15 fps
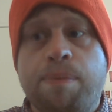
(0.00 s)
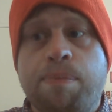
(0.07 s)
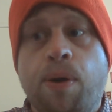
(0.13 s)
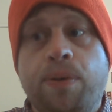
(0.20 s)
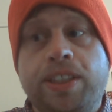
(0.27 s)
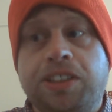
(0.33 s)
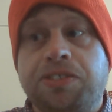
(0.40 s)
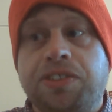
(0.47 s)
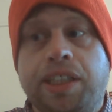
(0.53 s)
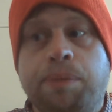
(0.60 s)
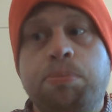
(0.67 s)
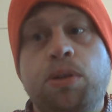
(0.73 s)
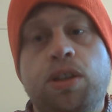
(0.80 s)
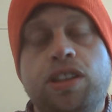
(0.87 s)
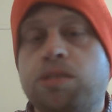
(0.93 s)
poetry,
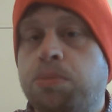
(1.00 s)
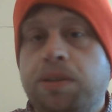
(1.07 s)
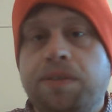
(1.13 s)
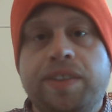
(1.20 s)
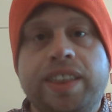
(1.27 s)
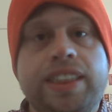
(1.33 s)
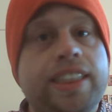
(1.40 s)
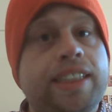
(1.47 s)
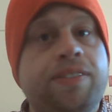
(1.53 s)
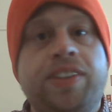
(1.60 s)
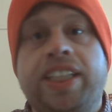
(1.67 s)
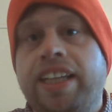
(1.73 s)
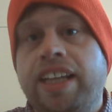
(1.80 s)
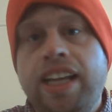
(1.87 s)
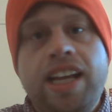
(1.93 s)
books, movies,
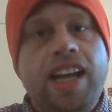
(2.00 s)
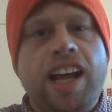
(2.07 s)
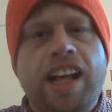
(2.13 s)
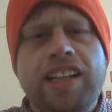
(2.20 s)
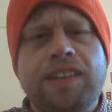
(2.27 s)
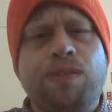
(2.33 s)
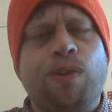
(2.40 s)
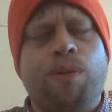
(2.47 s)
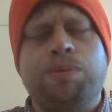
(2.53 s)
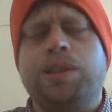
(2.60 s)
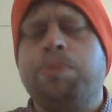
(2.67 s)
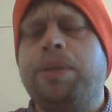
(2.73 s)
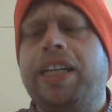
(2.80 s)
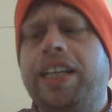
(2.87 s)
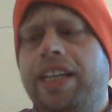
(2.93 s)
TV, other forms
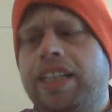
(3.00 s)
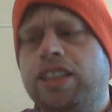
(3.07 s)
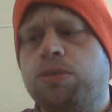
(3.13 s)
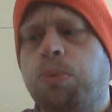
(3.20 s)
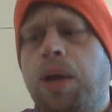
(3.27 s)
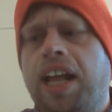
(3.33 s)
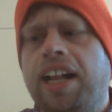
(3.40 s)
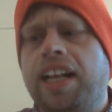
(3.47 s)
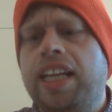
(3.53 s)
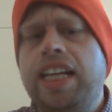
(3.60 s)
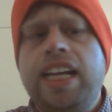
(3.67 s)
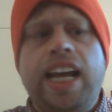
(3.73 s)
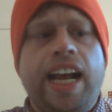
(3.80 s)
of media as well.